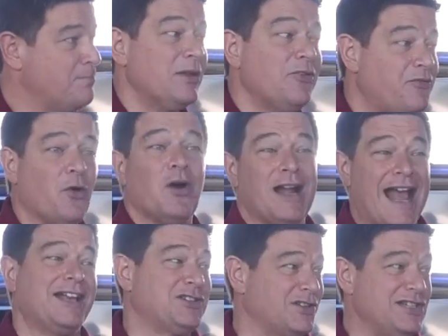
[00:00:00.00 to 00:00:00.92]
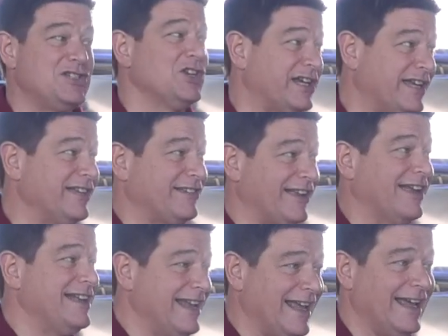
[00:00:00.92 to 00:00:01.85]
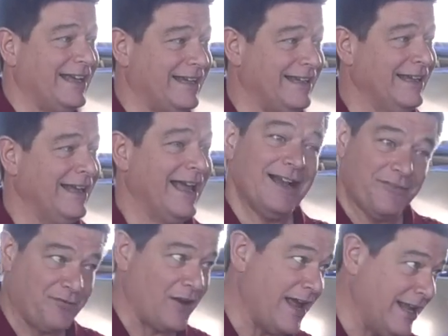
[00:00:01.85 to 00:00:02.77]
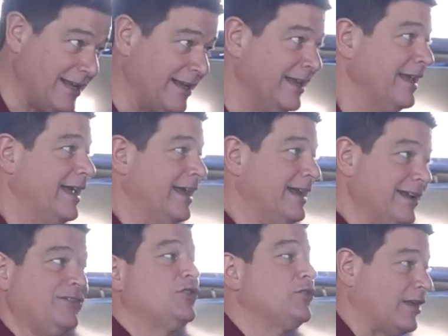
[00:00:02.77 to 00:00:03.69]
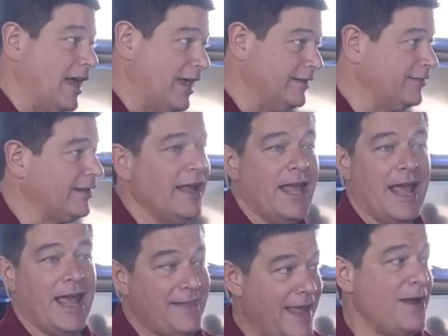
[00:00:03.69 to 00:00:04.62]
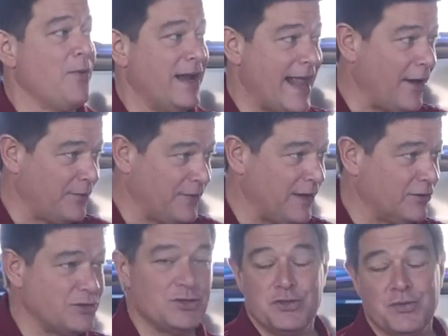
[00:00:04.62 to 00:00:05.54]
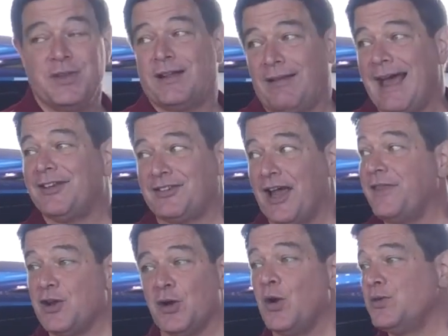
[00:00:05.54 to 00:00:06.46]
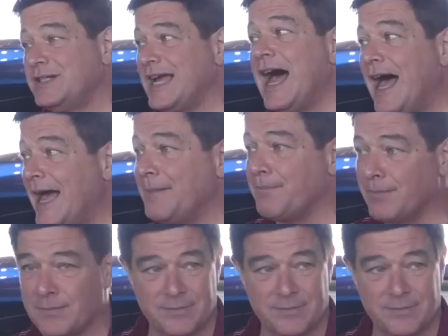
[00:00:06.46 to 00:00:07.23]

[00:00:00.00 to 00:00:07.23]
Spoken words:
Bill Ford actually took his son Nick and a friend and his 2 sons, and they went out there to do the class on their own time.